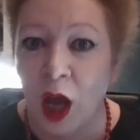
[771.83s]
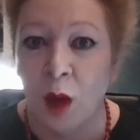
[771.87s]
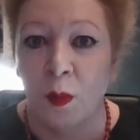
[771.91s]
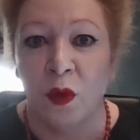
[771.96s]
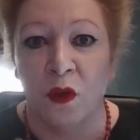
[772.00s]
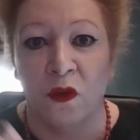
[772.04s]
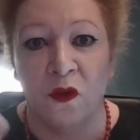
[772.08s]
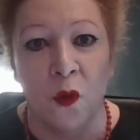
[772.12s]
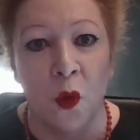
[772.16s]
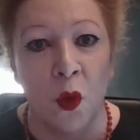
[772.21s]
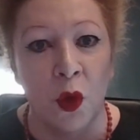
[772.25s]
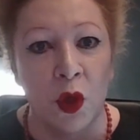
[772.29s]

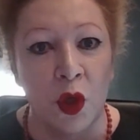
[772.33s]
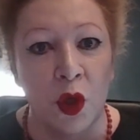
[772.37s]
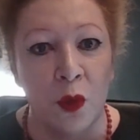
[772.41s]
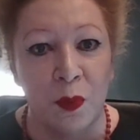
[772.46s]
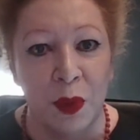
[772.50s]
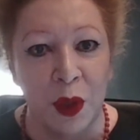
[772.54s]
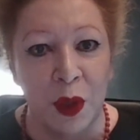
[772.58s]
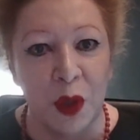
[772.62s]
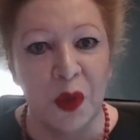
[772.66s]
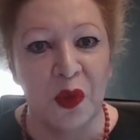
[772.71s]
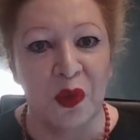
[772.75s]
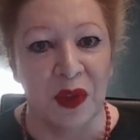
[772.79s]
before you
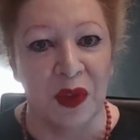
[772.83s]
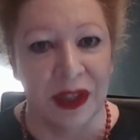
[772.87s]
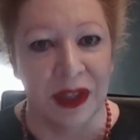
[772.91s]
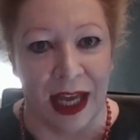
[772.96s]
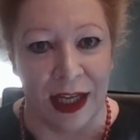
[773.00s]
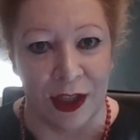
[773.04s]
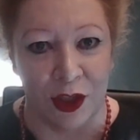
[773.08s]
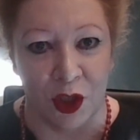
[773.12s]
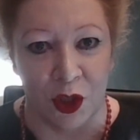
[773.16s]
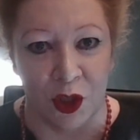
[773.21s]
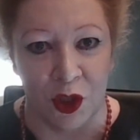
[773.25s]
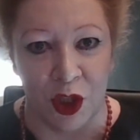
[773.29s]
build
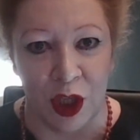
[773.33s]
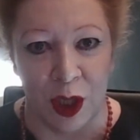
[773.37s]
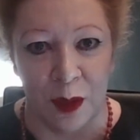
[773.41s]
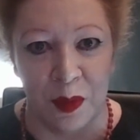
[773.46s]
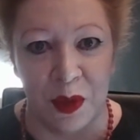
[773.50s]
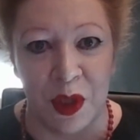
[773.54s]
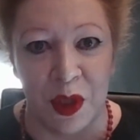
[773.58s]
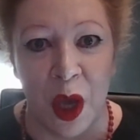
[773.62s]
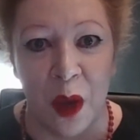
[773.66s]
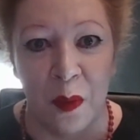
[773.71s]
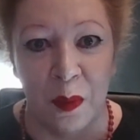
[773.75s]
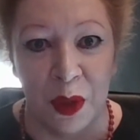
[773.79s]

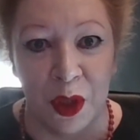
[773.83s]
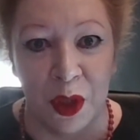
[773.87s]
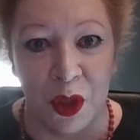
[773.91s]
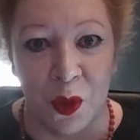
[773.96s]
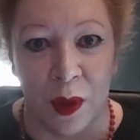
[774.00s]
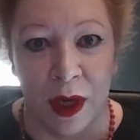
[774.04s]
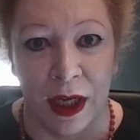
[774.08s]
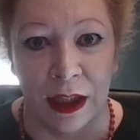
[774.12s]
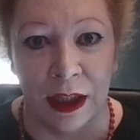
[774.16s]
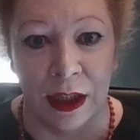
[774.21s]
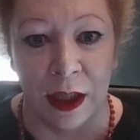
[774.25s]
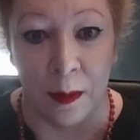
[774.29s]
relationships
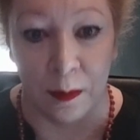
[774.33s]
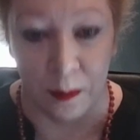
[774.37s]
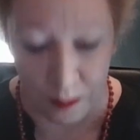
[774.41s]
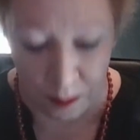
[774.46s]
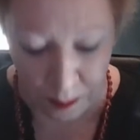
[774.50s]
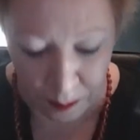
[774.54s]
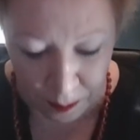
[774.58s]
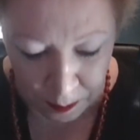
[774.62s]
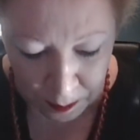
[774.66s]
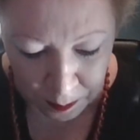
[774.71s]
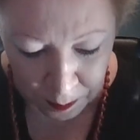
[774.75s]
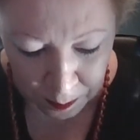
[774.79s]
between
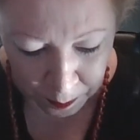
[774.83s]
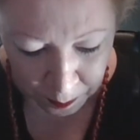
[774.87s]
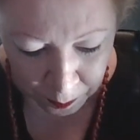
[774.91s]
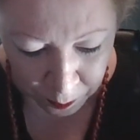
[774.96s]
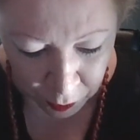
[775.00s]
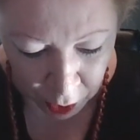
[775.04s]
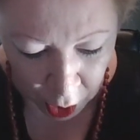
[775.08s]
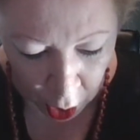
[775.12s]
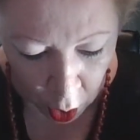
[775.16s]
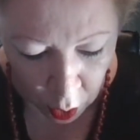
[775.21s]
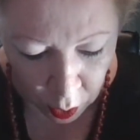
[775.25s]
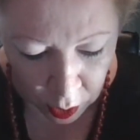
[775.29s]
them.
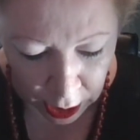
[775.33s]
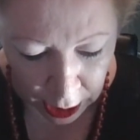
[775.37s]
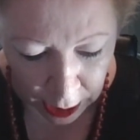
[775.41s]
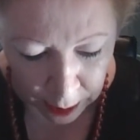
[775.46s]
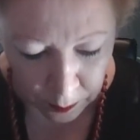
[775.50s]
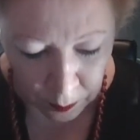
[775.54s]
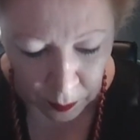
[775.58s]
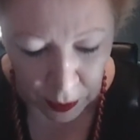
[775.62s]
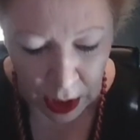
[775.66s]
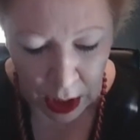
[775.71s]
Okay.